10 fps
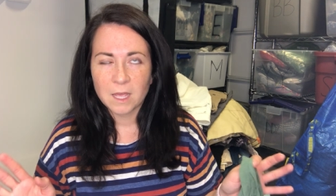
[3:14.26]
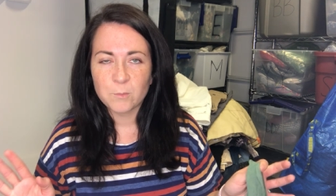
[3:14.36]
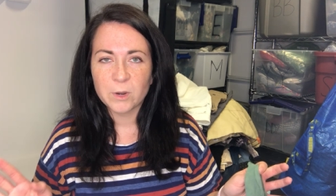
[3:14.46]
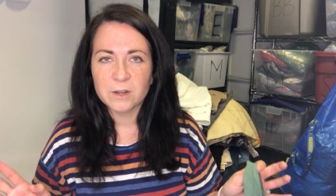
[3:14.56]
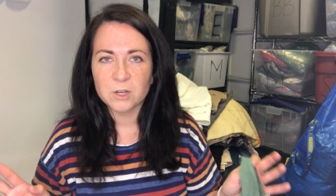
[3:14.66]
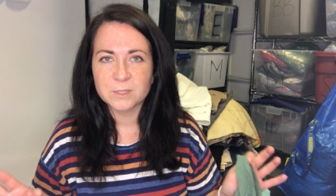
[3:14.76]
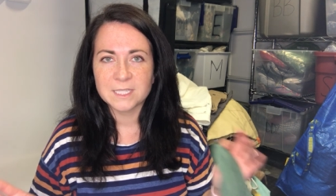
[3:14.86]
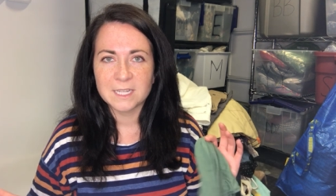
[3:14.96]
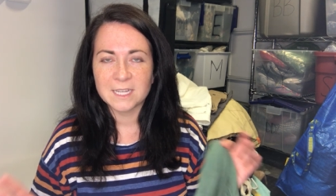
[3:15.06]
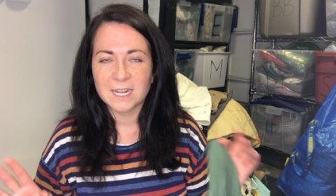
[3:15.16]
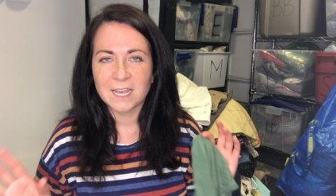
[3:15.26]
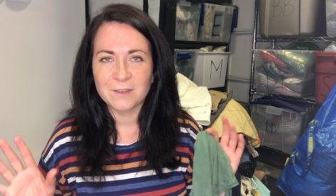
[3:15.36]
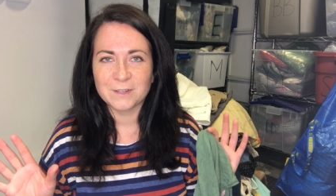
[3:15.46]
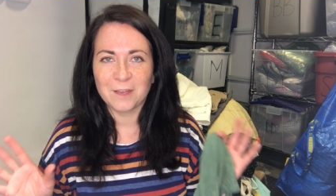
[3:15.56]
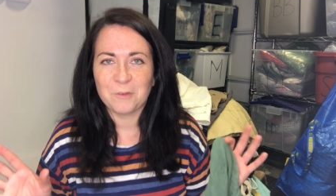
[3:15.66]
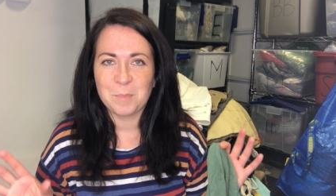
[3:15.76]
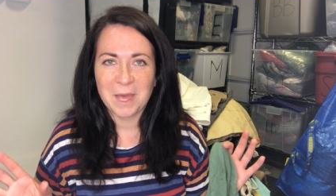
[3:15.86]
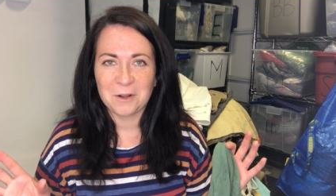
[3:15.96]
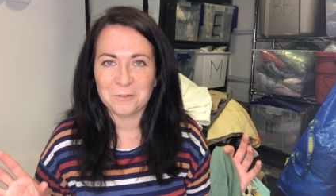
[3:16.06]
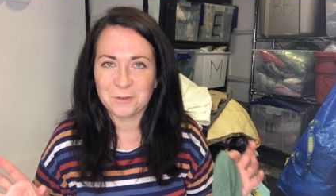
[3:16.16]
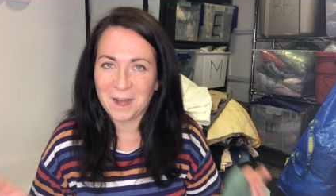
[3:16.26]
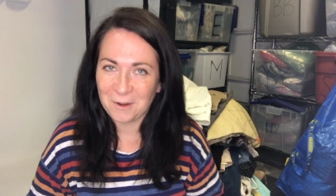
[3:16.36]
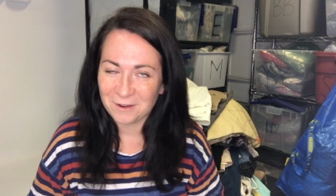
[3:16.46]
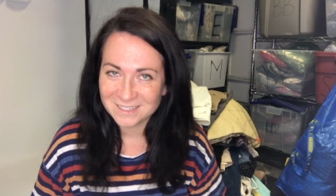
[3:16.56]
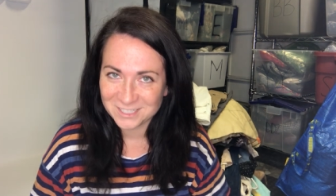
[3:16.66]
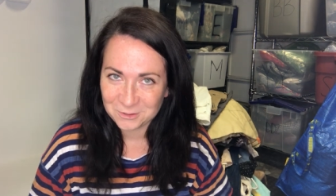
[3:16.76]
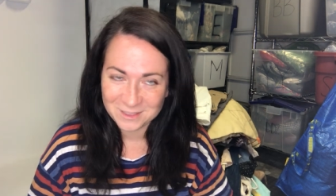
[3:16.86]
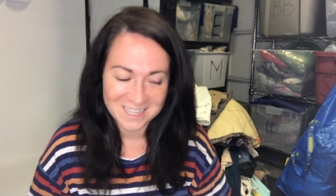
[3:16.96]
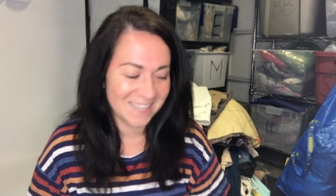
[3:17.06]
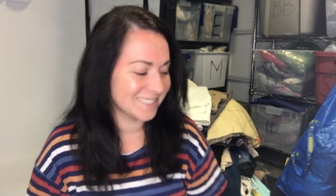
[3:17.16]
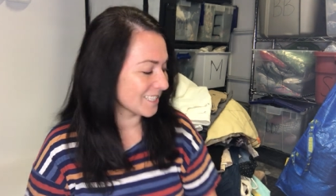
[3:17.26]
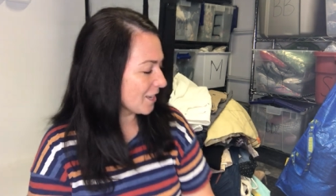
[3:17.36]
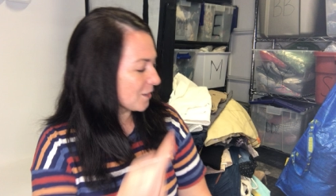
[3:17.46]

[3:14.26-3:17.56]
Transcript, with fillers: I'm weird and O C D and I have to have a pattern for how I do things.